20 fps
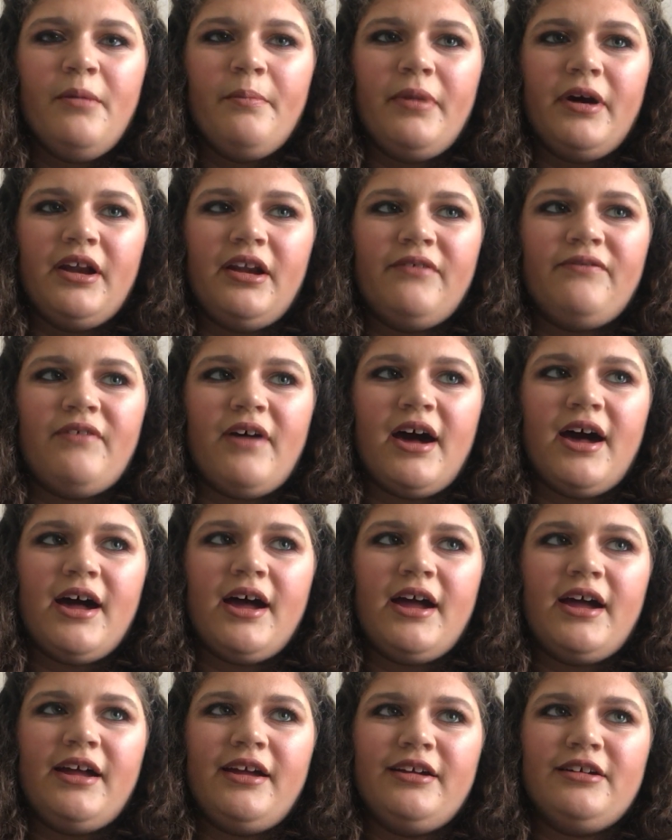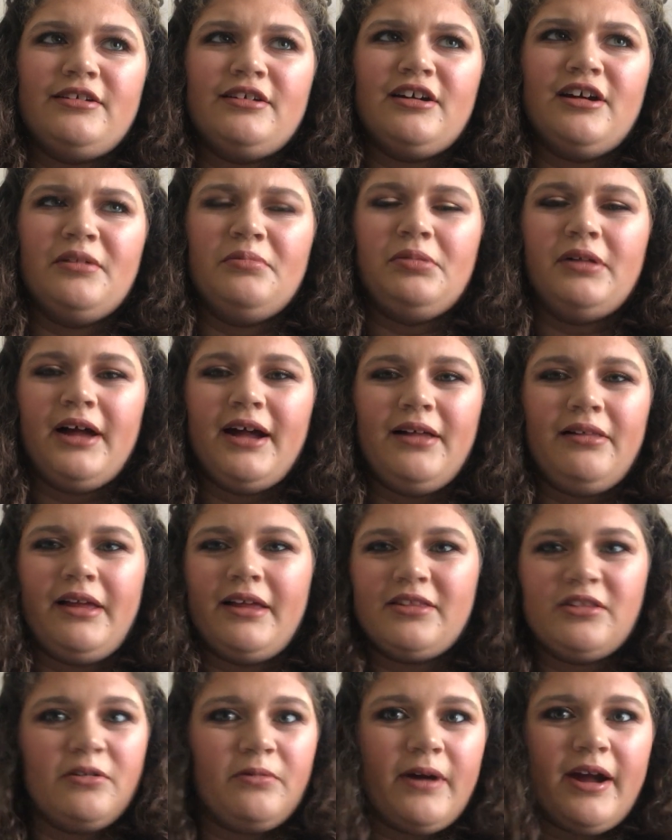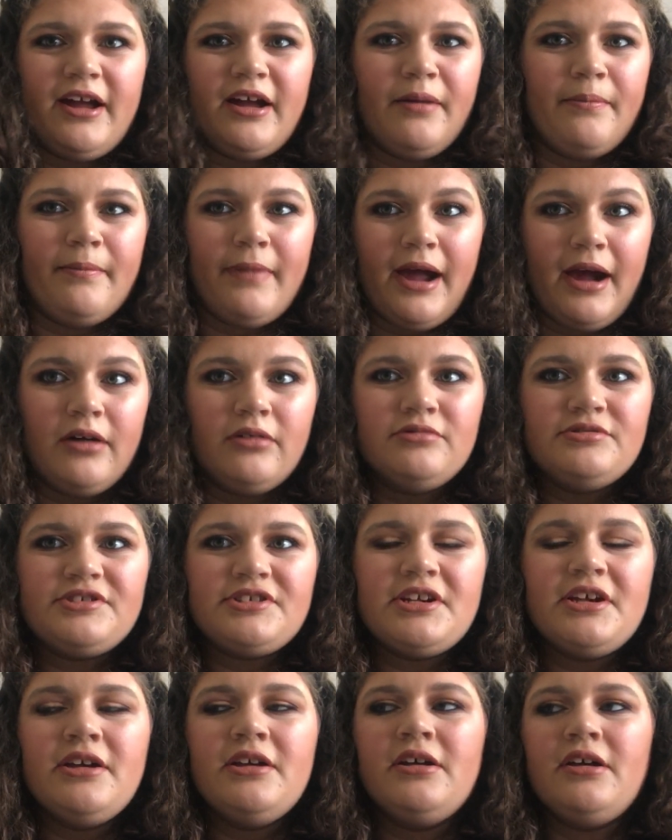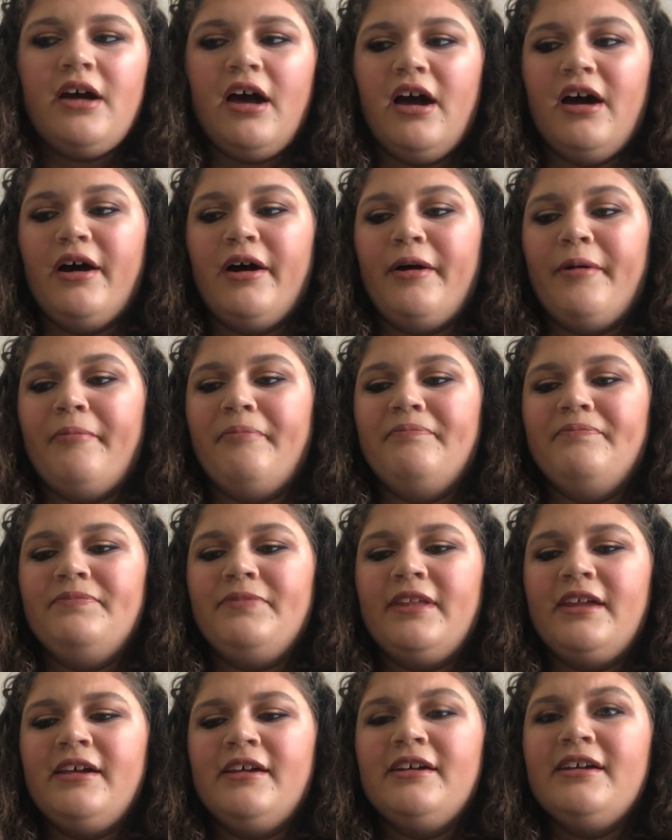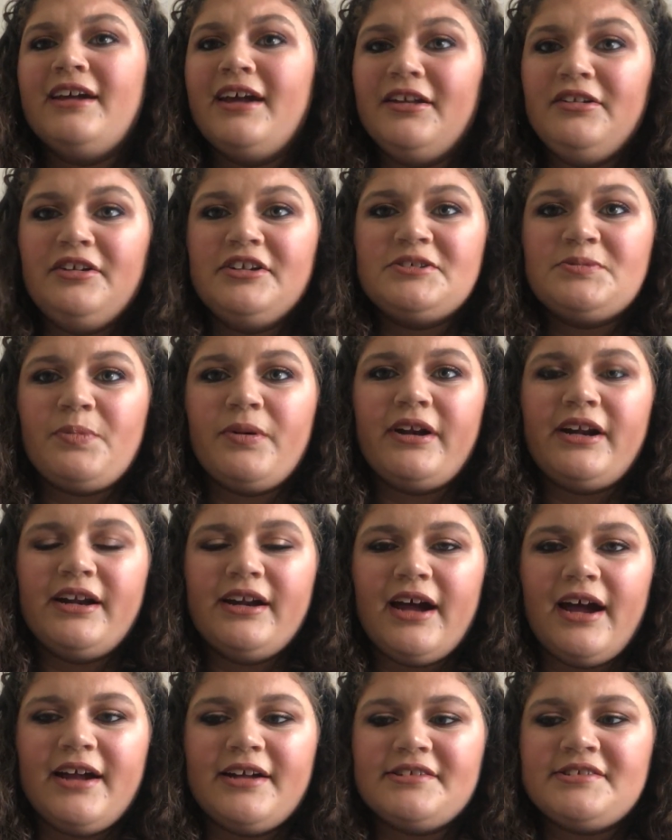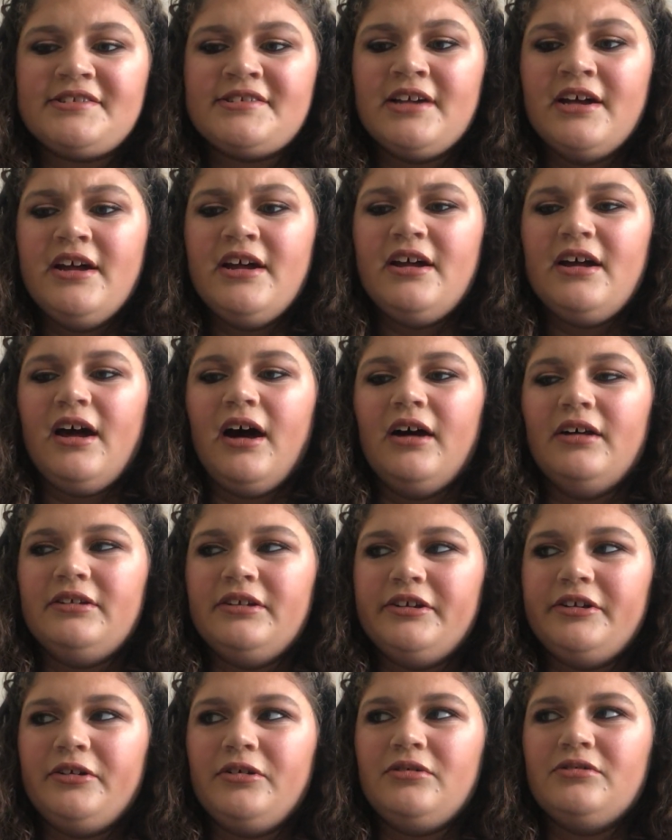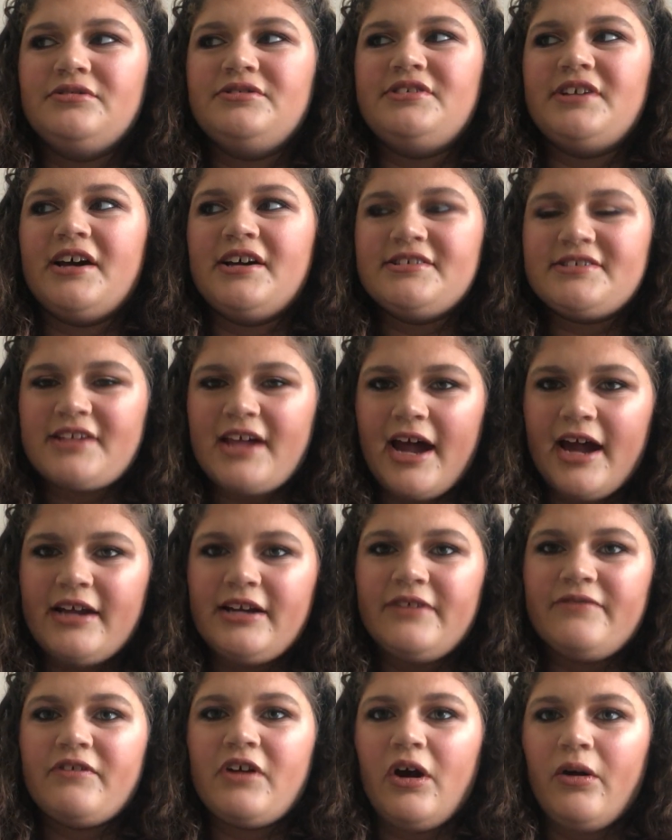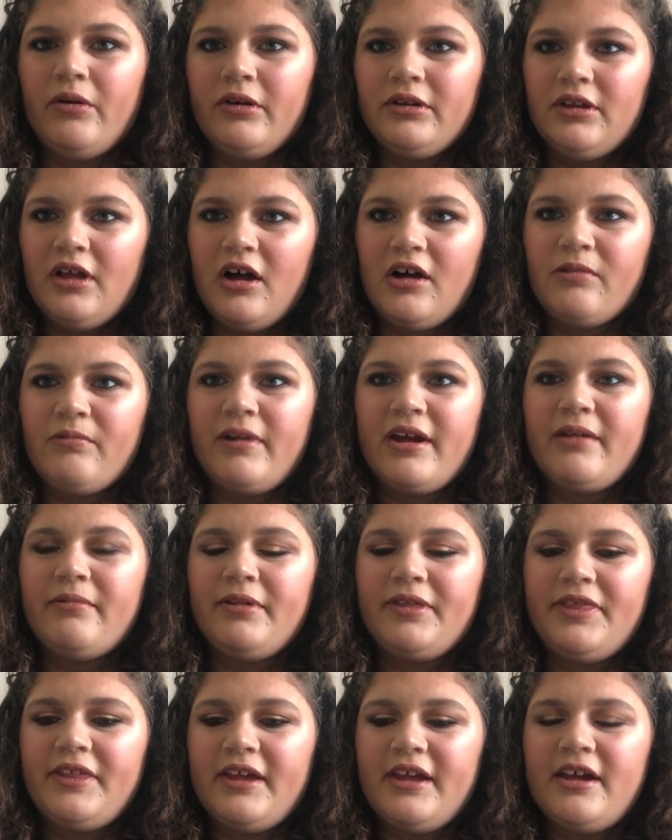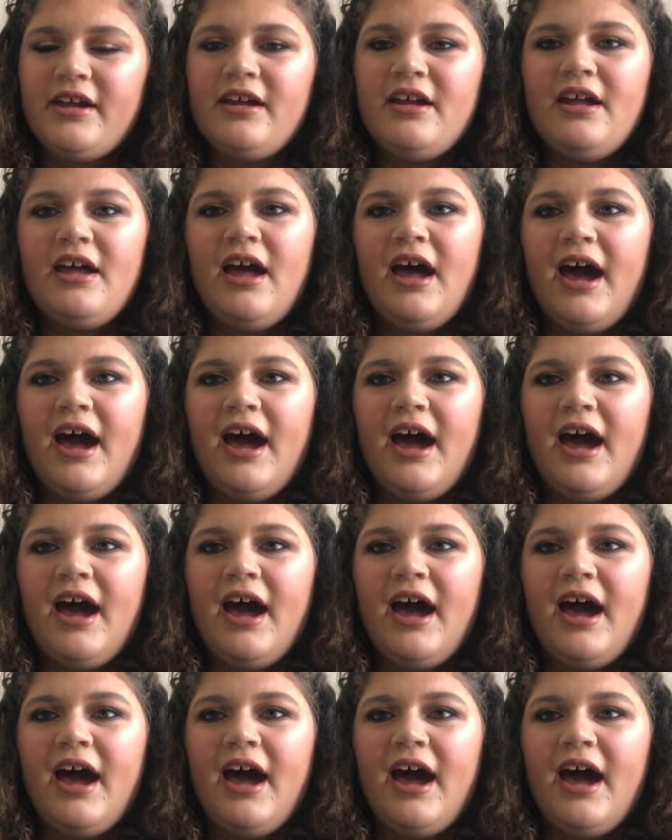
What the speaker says: But if I apply like the right amount, it looks pretty nice. A little does kind of go a long way with it.